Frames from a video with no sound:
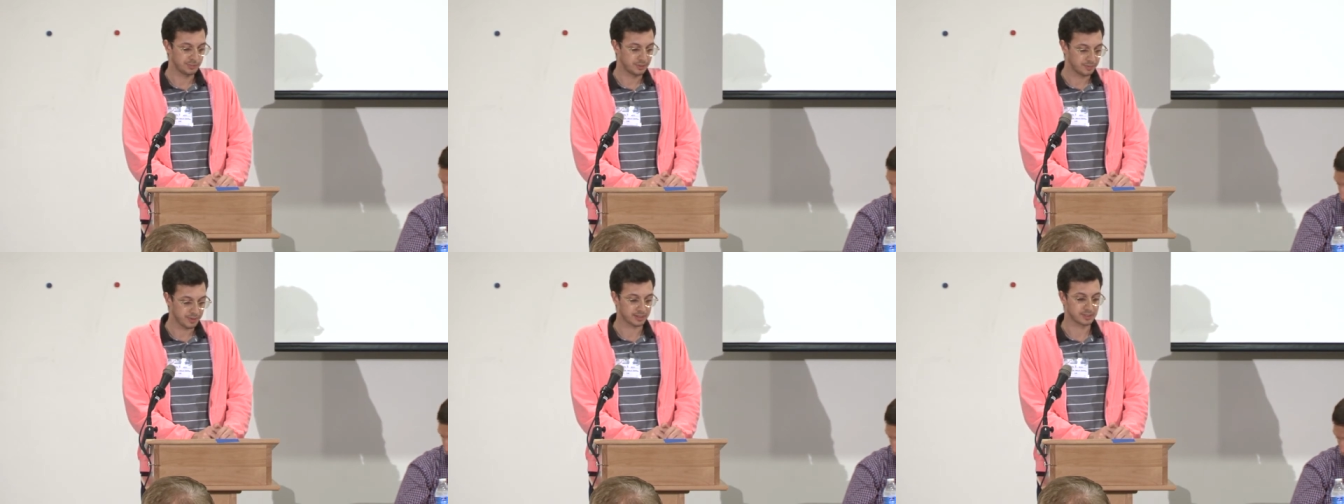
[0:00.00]

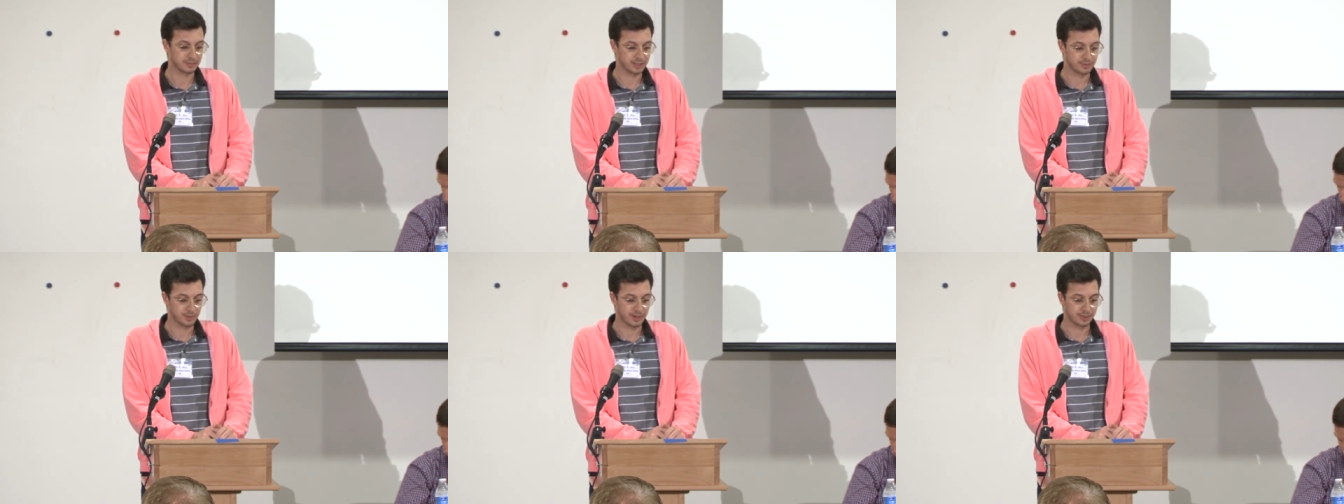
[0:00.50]

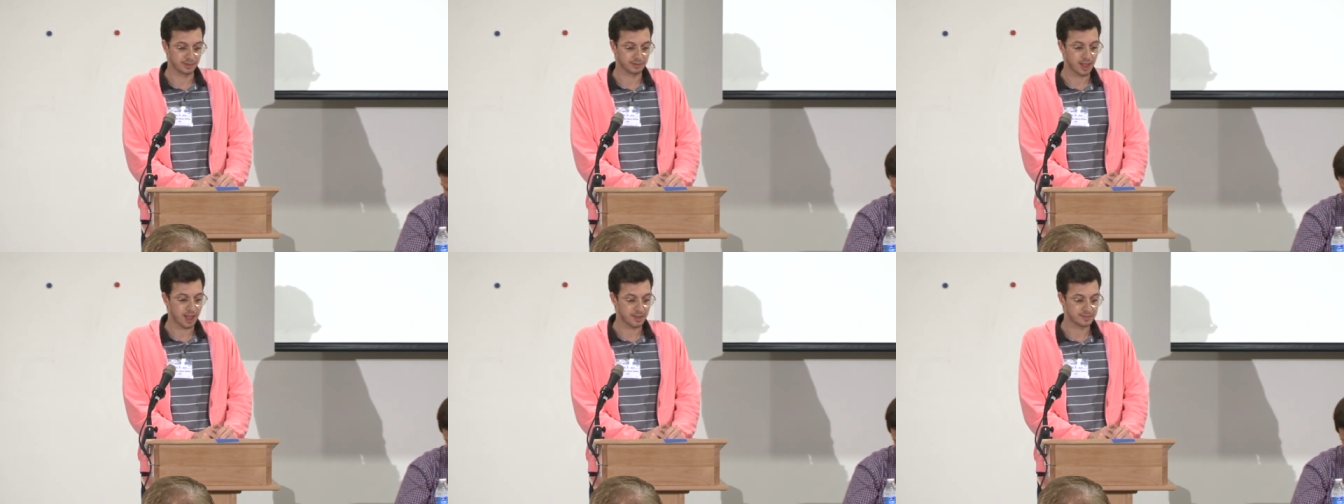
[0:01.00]
effectively ruining their
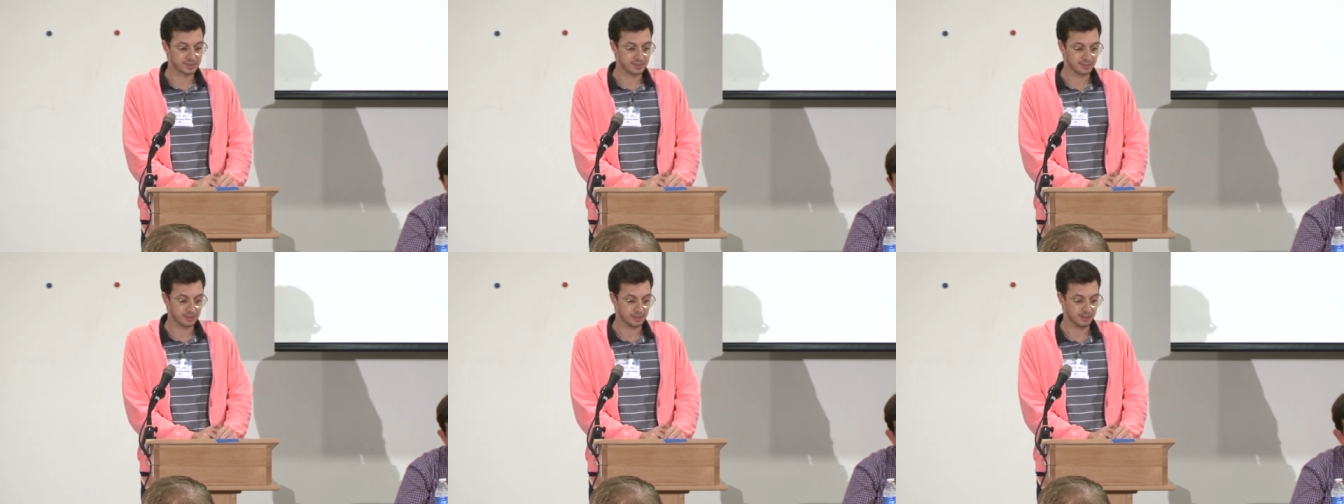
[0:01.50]
lives,
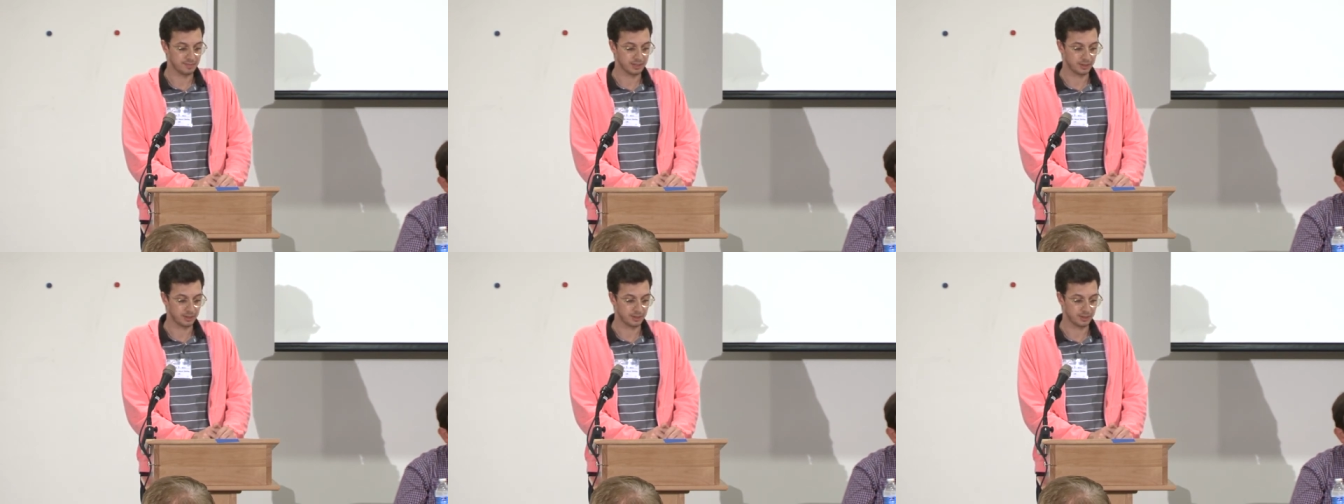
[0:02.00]
even